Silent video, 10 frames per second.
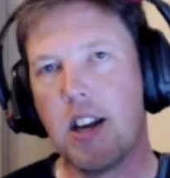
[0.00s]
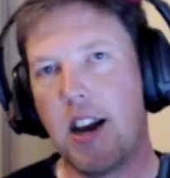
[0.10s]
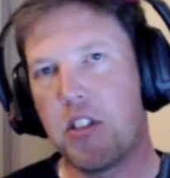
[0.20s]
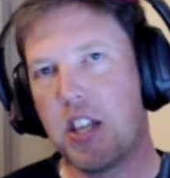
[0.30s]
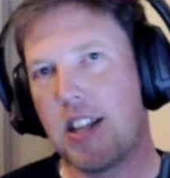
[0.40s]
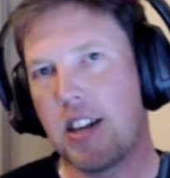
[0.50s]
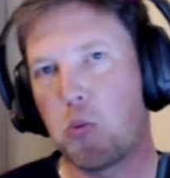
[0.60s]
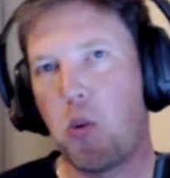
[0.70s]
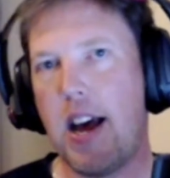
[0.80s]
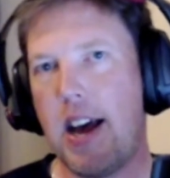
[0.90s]
And I think
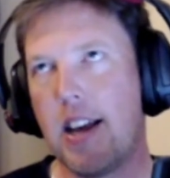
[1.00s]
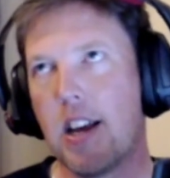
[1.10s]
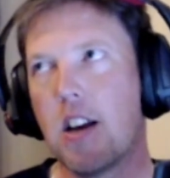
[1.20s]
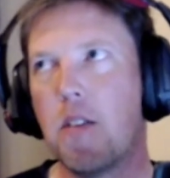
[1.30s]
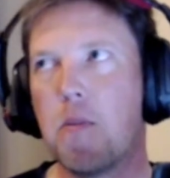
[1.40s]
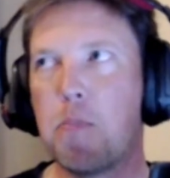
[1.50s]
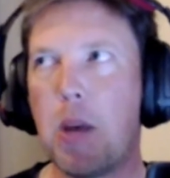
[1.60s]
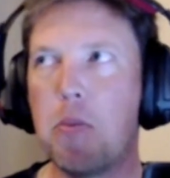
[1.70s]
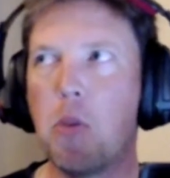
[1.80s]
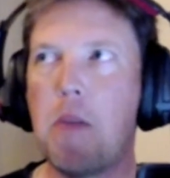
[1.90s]
that's where
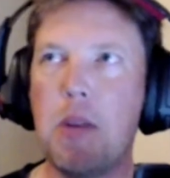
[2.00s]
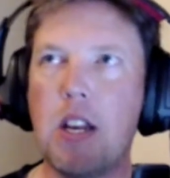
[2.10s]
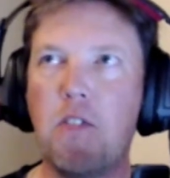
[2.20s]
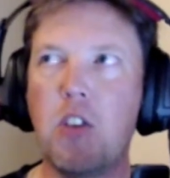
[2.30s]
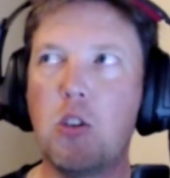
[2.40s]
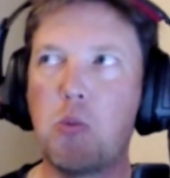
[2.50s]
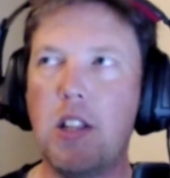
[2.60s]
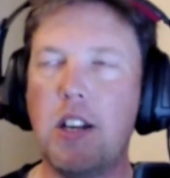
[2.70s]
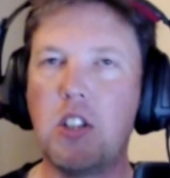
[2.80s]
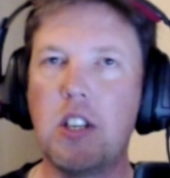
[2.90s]
people may be confused when
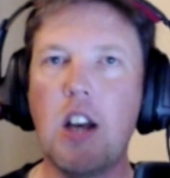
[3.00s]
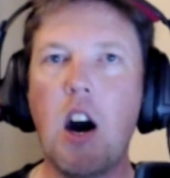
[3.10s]
they see,